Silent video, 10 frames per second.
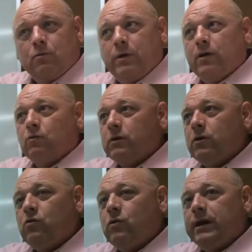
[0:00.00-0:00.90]
We are
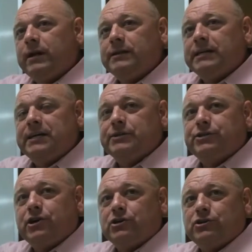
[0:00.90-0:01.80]
real quick in today's
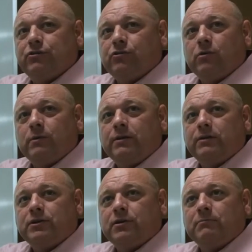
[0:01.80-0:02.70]
church to throw
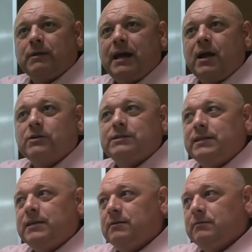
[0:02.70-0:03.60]
around the term
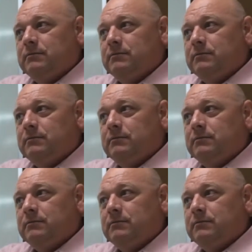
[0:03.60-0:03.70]
heresy.